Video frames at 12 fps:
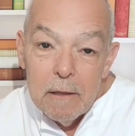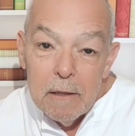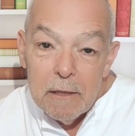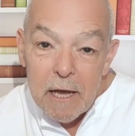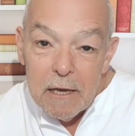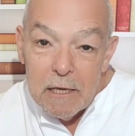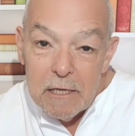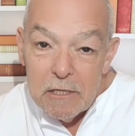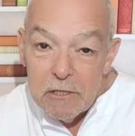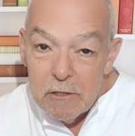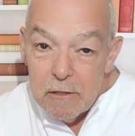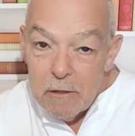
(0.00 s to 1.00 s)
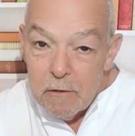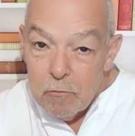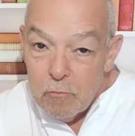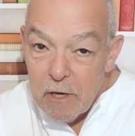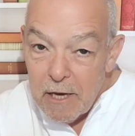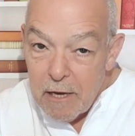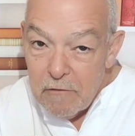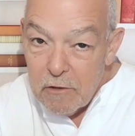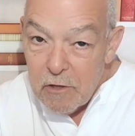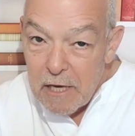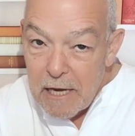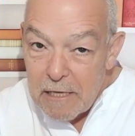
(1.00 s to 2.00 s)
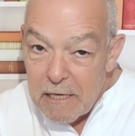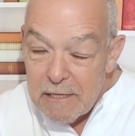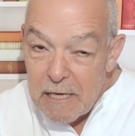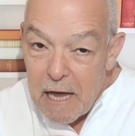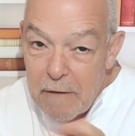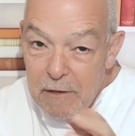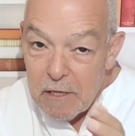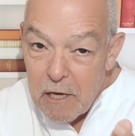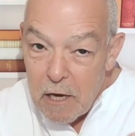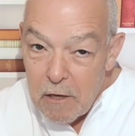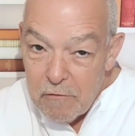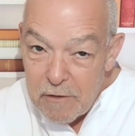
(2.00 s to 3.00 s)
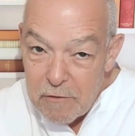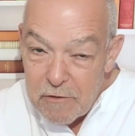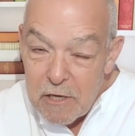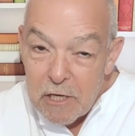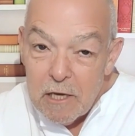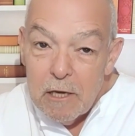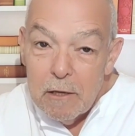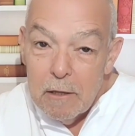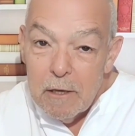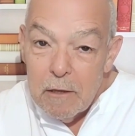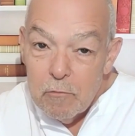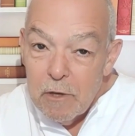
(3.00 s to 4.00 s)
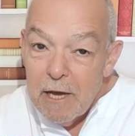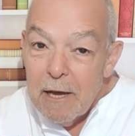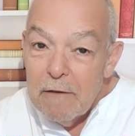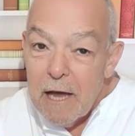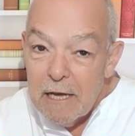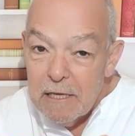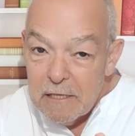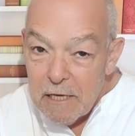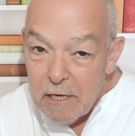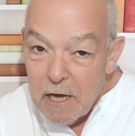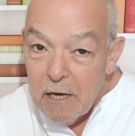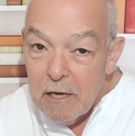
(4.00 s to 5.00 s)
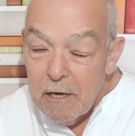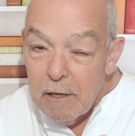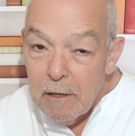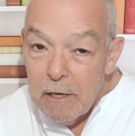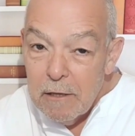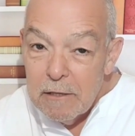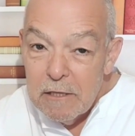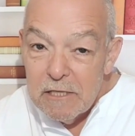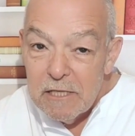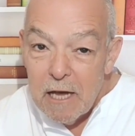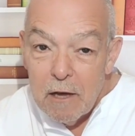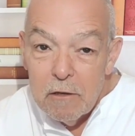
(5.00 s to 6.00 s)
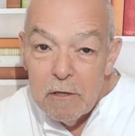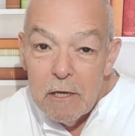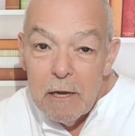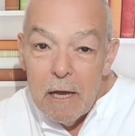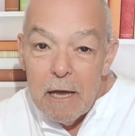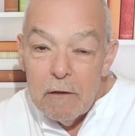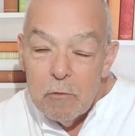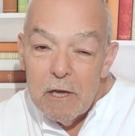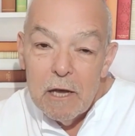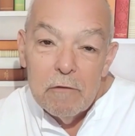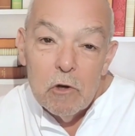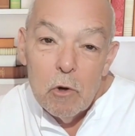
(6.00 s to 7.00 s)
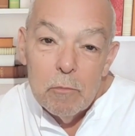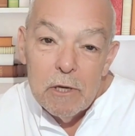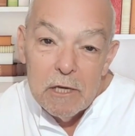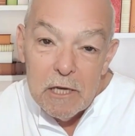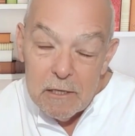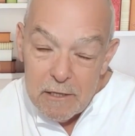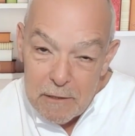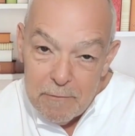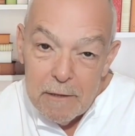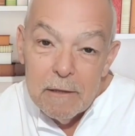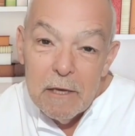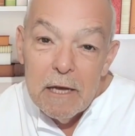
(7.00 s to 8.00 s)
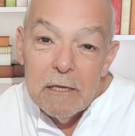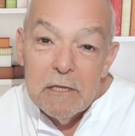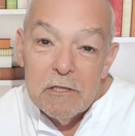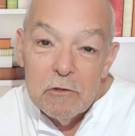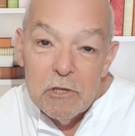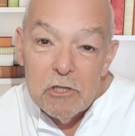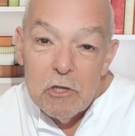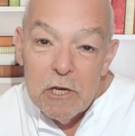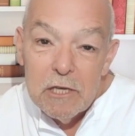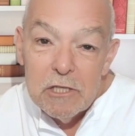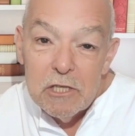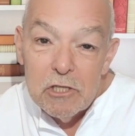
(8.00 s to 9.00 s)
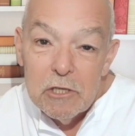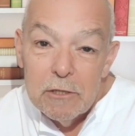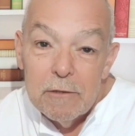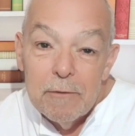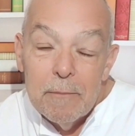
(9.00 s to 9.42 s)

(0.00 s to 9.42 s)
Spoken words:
That is, we have created the avatar of the figure, we have added the color, the sound, and we have copied it. That is the ritualization.